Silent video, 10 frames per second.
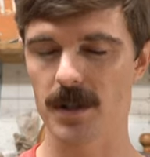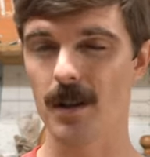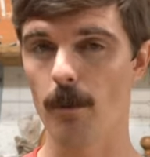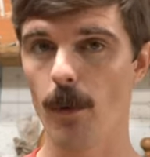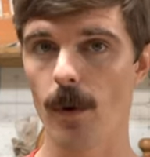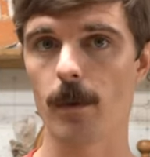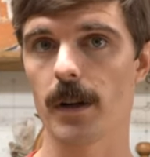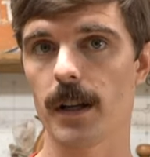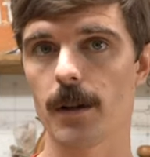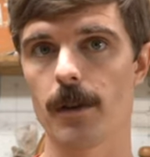is an important
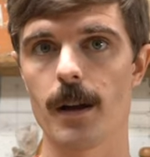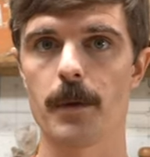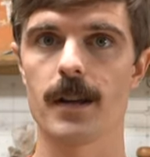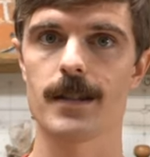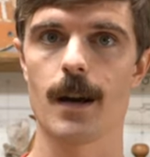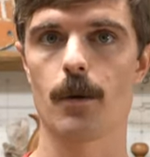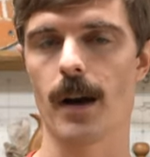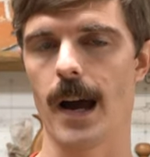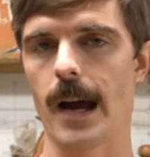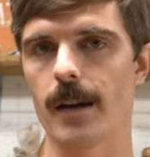one to get right because that will
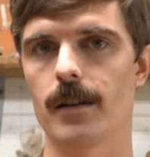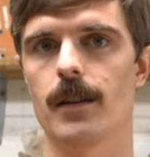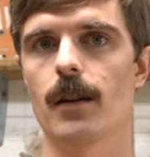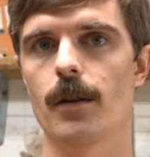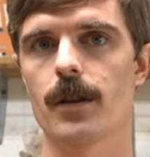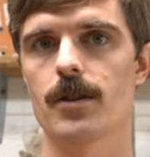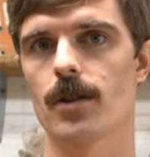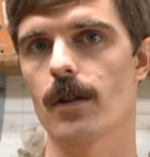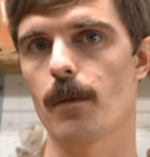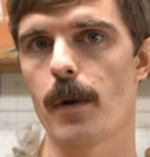add, you know, a
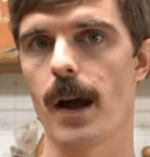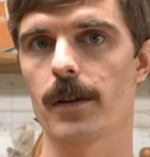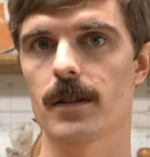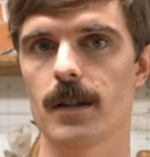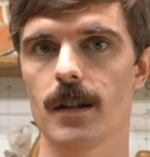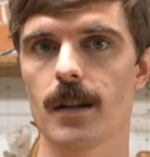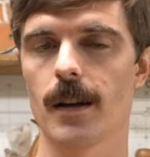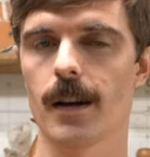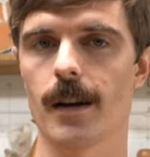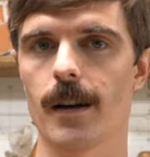certain amount
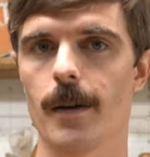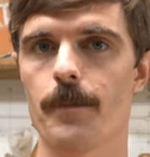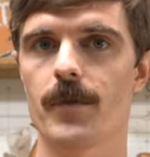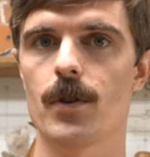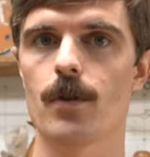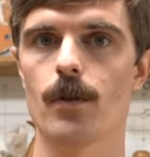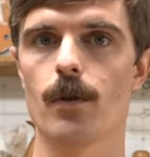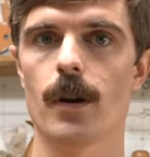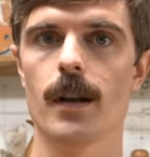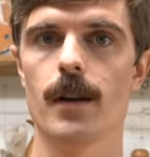
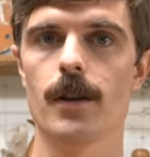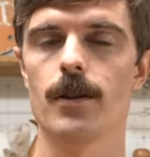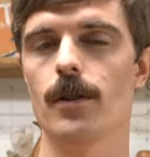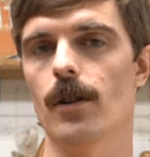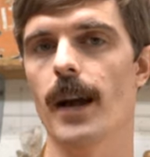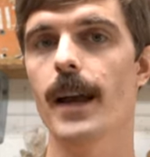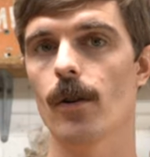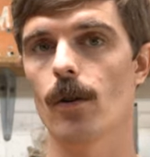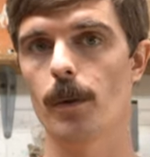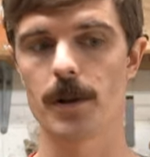to your
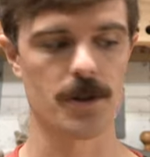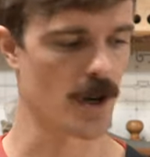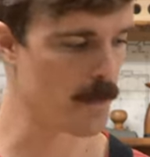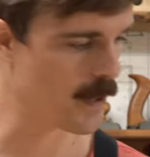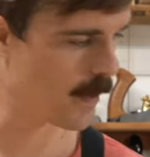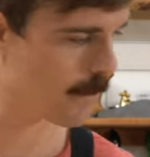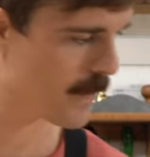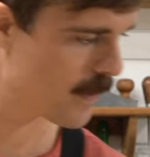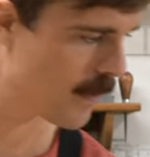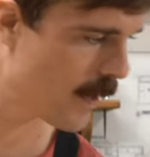angle when you're sharpening.
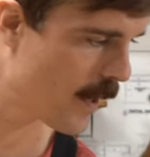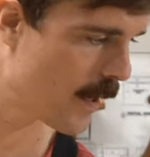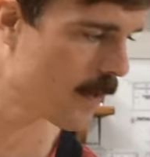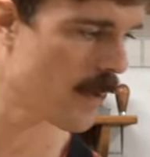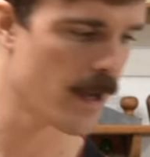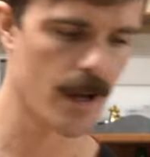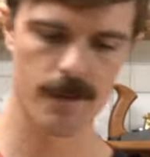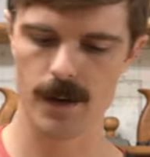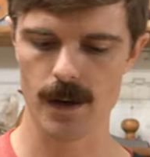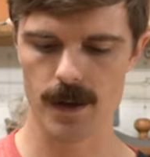And I
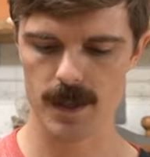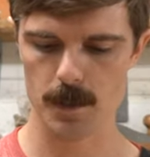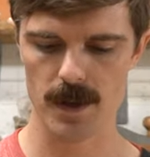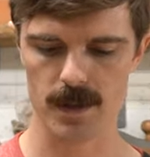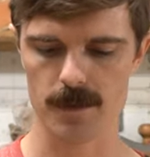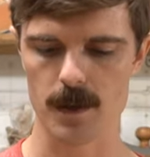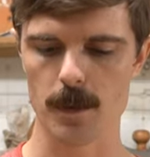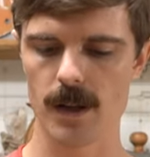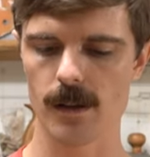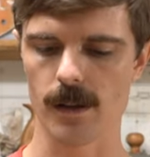have a nice piece of
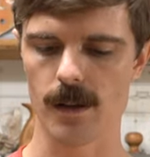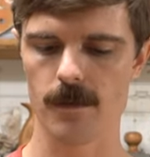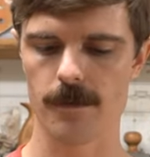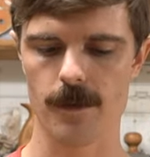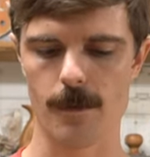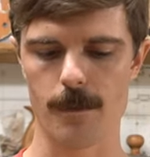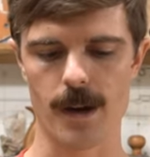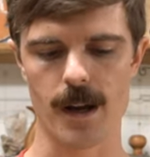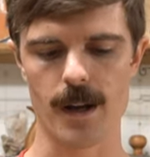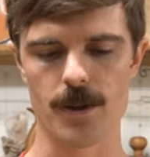sapele from
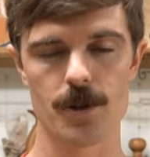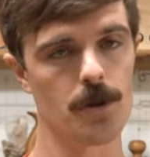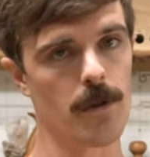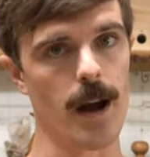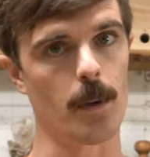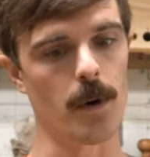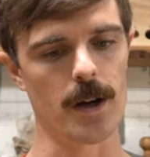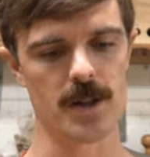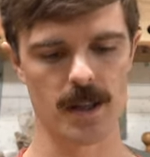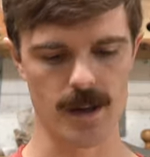my shoe rack
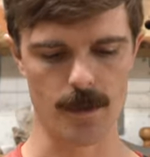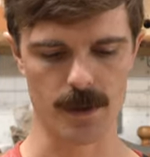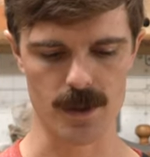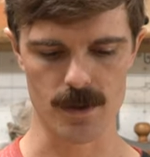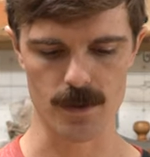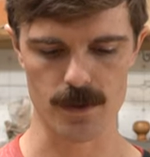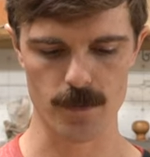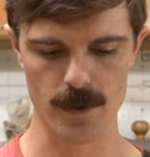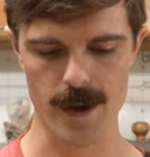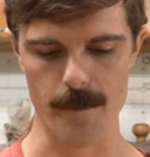project that I'm going to use
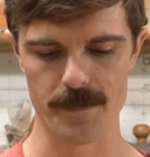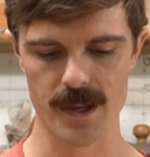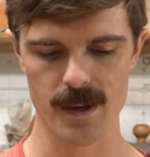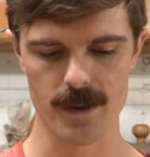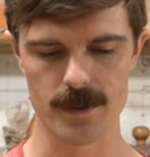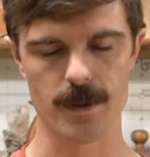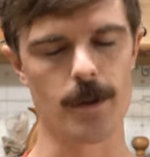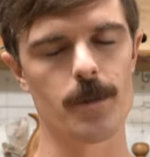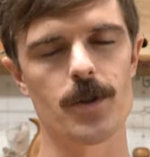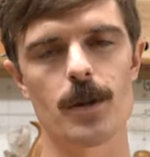for that.
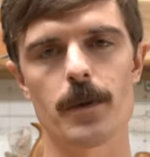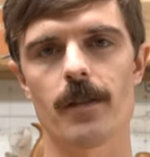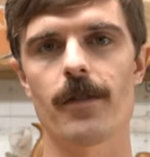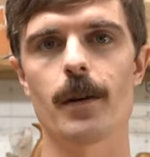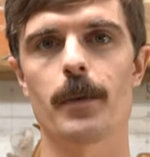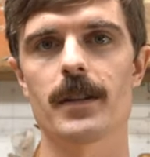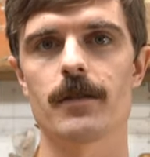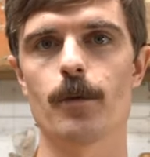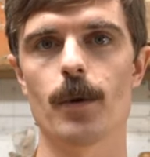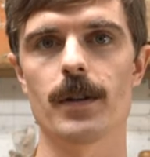So should be a fun mix
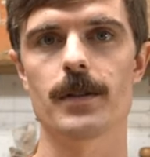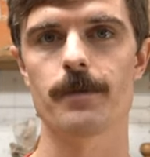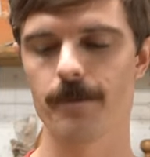of woods.